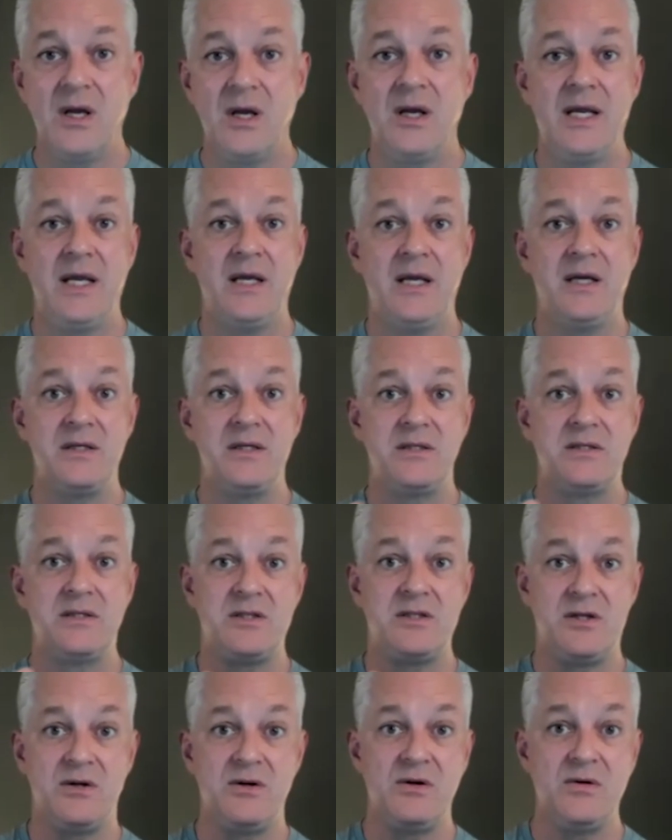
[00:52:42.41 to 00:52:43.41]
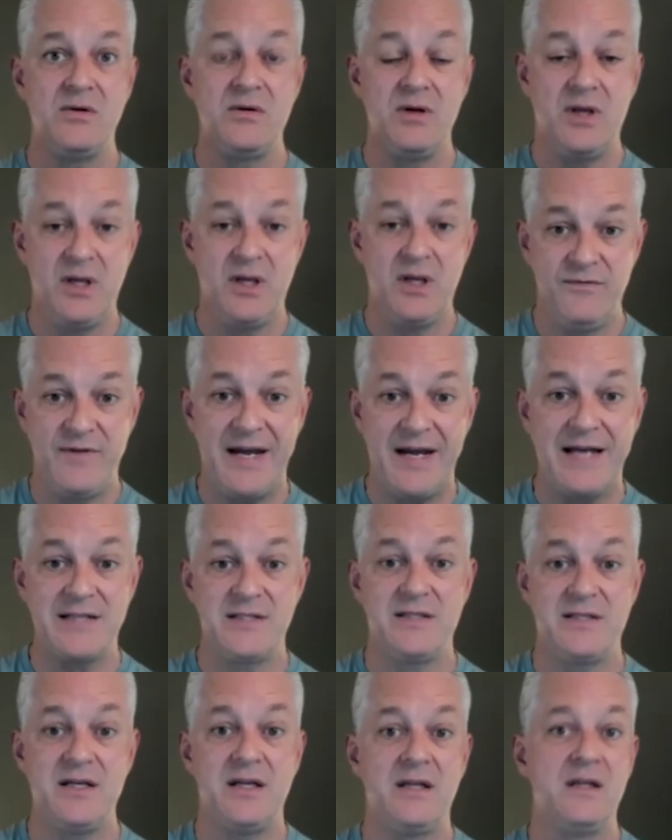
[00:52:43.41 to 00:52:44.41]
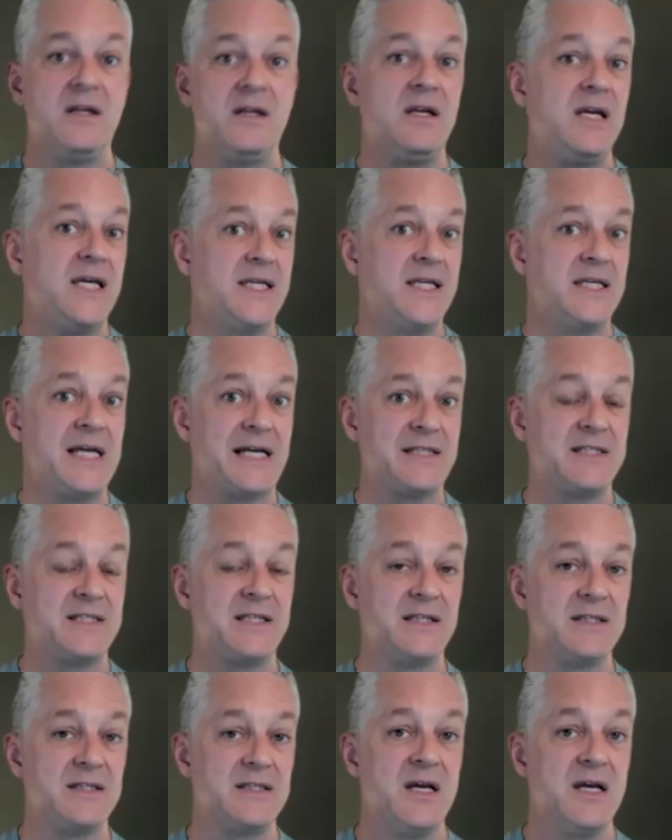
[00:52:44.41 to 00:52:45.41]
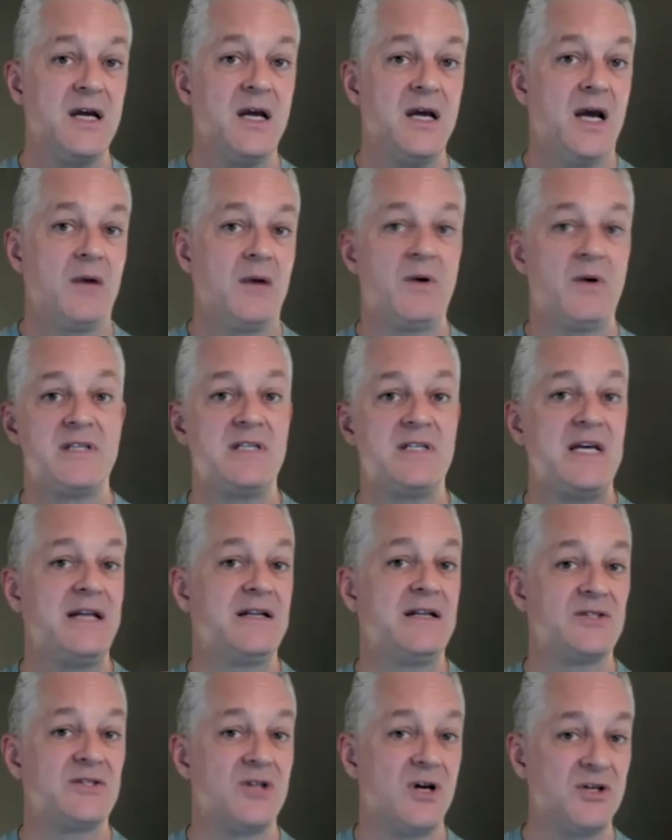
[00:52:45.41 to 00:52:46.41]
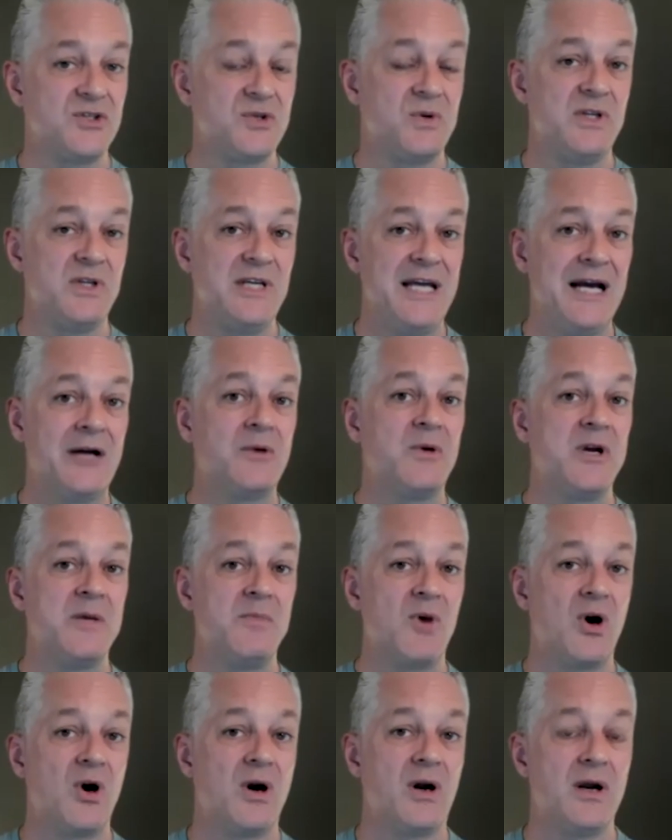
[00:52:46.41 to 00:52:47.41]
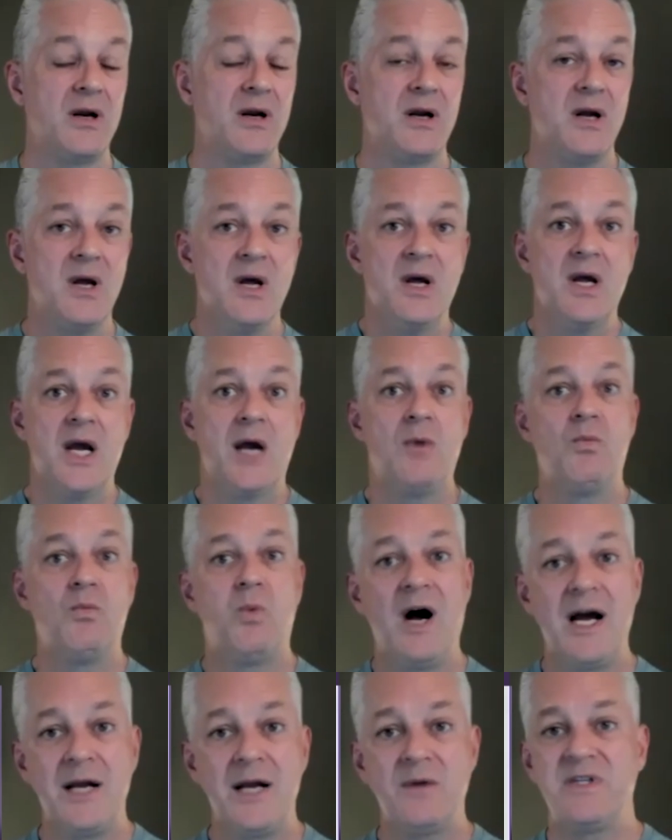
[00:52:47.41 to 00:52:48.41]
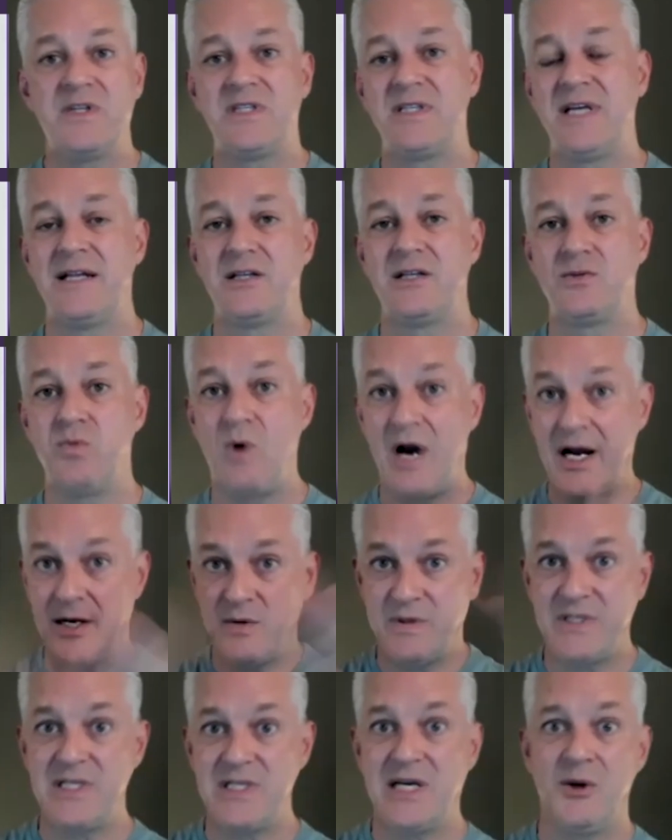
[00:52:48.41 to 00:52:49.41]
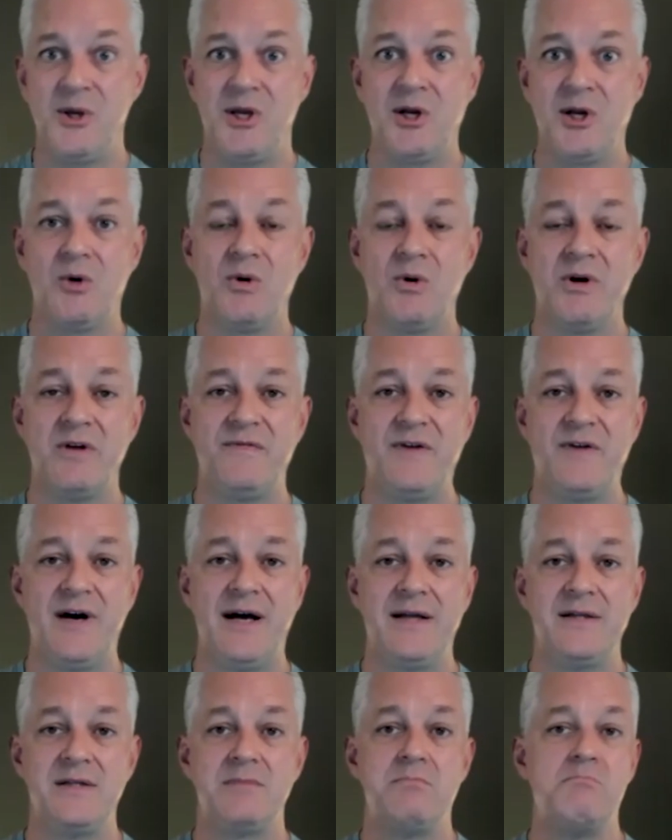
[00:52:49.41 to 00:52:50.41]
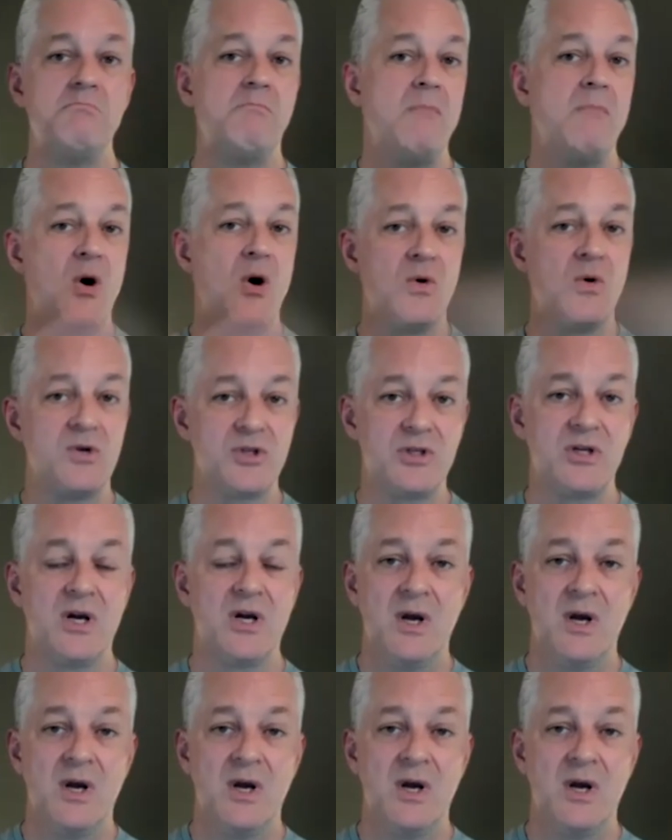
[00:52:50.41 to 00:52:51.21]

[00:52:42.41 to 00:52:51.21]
is to invest in indexes. And I say this also in the equity market. And why do we say this? Why do we tell you to go into funds? Most